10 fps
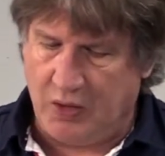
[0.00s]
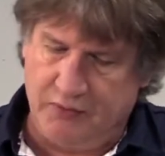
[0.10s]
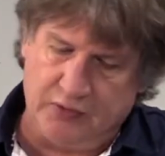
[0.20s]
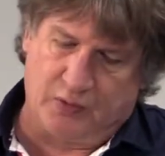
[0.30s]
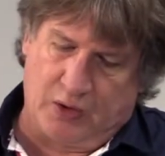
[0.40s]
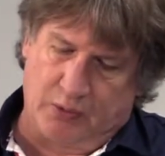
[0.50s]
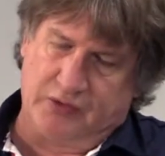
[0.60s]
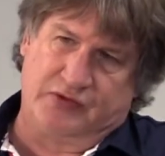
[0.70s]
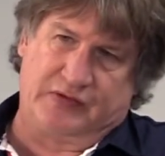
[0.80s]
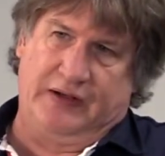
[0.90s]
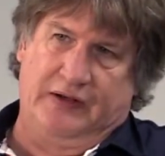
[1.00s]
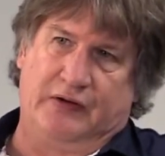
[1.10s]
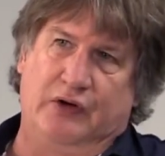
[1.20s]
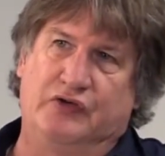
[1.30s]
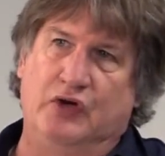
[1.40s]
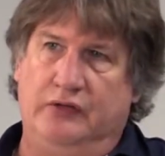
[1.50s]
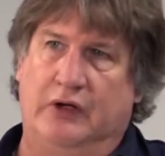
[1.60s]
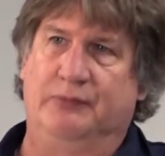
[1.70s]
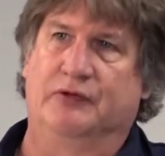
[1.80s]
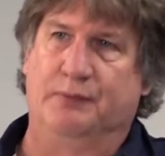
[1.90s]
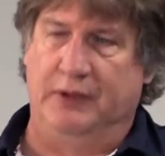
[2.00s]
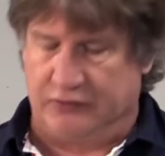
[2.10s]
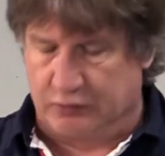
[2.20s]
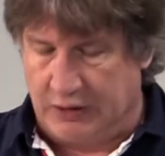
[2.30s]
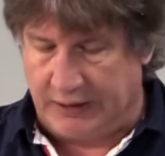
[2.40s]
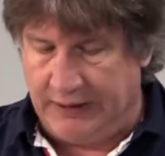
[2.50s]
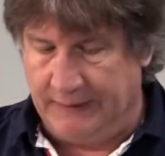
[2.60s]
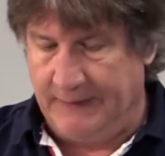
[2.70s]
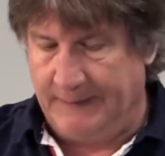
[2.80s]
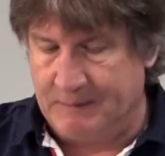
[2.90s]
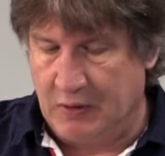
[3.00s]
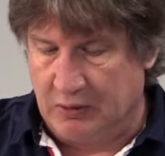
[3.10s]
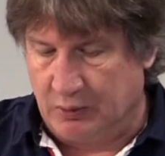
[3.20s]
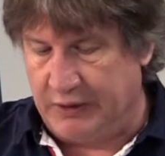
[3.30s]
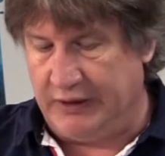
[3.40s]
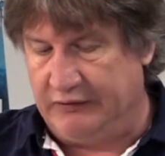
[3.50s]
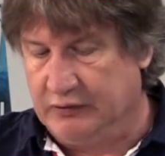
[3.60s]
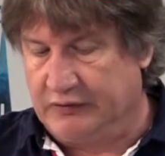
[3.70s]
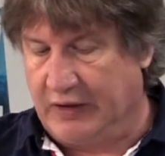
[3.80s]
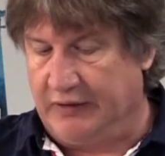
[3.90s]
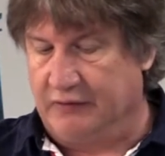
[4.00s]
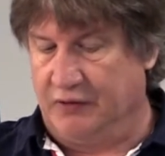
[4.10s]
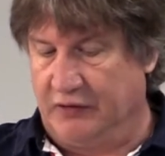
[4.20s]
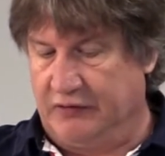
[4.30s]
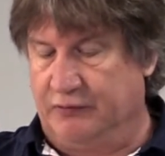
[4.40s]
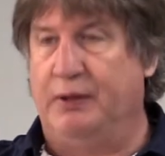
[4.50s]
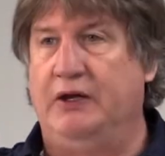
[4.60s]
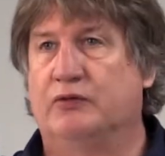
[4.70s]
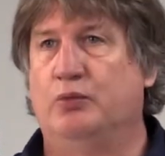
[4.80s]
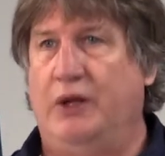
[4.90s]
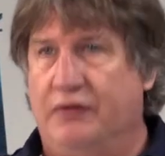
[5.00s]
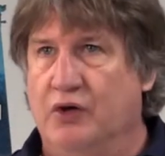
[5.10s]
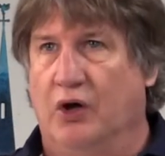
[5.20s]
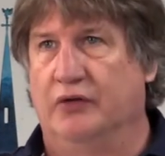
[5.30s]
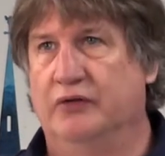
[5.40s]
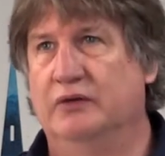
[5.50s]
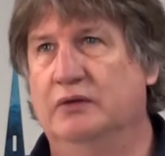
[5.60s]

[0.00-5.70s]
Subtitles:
First of all, I want to just say that there are two types of peace, really, that we need to attain. The first is peace with God.